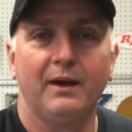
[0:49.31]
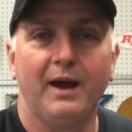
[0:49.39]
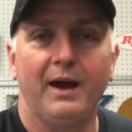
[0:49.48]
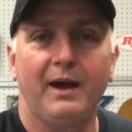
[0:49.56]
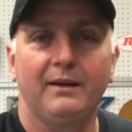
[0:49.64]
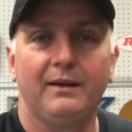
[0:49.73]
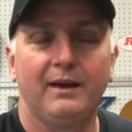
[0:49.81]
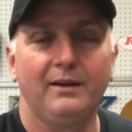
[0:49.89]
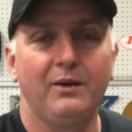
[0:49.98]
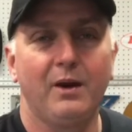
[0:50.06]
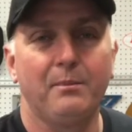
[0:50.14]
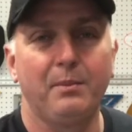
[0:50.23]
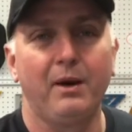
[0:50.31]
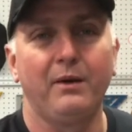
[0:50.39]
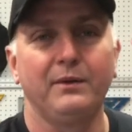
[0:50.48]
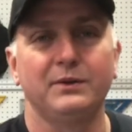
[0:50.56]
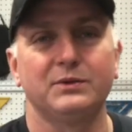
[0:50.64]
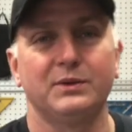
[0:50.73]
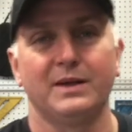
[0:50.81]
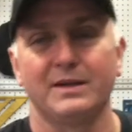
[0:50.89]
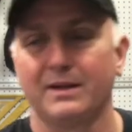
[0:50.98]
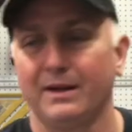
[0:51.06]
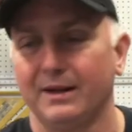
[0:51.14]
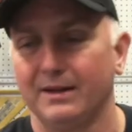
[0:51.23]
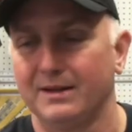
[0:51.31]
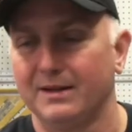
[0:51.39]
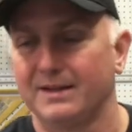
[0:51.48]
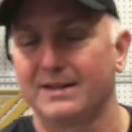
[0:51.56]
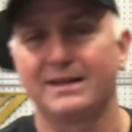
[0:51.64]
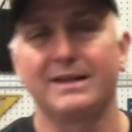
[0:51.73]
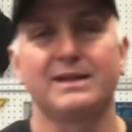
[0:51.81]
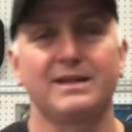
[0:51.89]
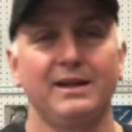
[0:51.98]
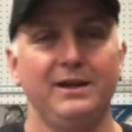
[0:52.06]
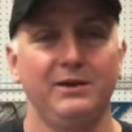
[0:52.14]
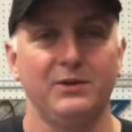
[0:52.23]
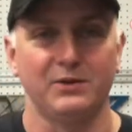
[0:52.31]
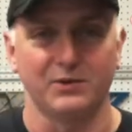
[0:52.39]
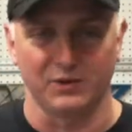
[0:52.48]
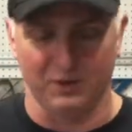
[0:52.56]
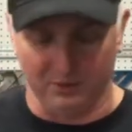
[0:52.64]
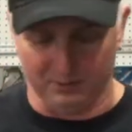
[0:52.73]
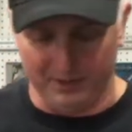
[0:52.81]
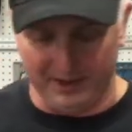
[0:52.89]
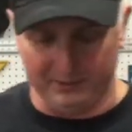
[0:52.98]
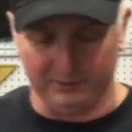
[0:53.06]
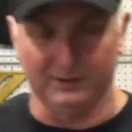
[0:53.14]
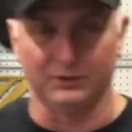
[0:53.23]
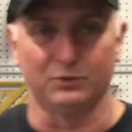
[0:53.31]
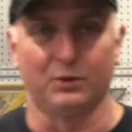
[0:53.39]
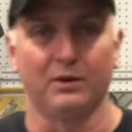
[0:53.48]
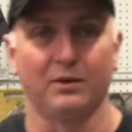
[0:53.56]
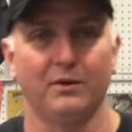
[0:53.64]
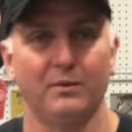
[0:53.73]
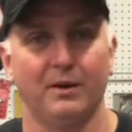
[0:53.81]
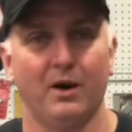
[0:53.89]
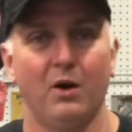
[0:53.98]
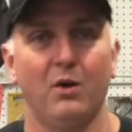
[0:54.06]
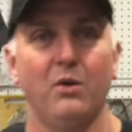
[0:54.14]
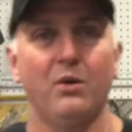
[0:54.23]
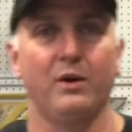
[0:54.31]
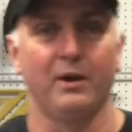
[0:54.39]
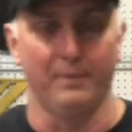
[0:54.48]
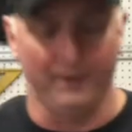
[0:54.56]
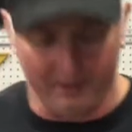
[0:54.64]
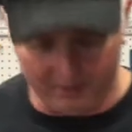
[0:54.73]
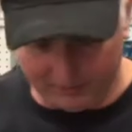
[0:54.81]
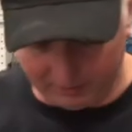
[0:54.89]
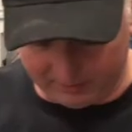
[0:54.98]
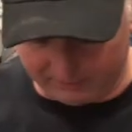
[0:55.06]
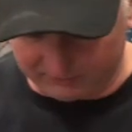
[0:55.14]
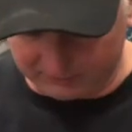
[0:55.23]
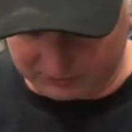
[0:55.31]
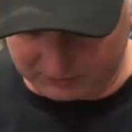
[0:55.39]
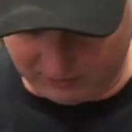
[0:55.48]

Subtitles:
I had that, I bought this when I was like 16 years old, back when I was working on my old Camaro, my first